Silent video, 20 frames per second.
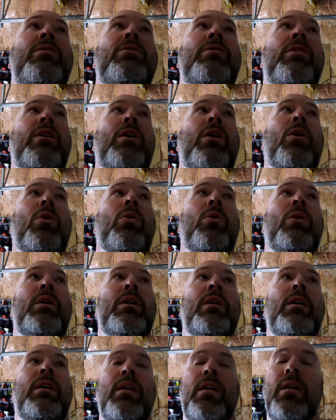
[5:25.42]
So
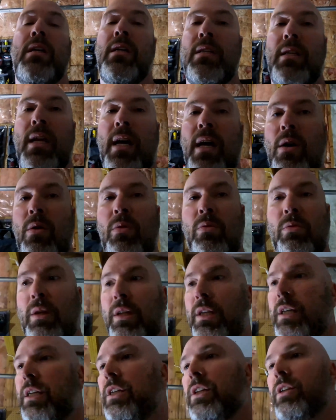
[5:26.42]
now
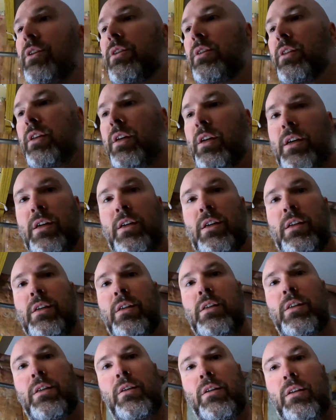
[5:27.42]
really just gotta
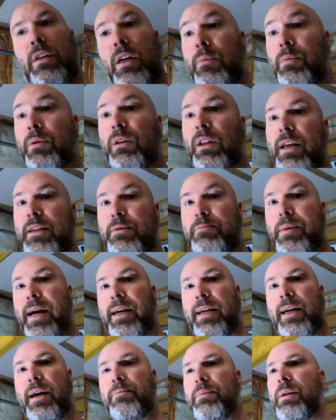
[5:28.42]
put the lights
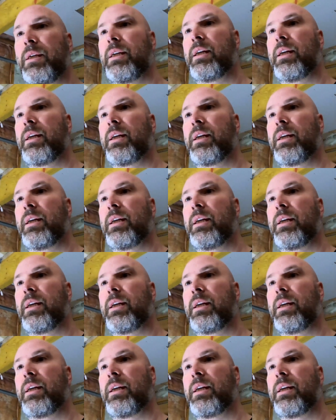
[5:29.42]
back up.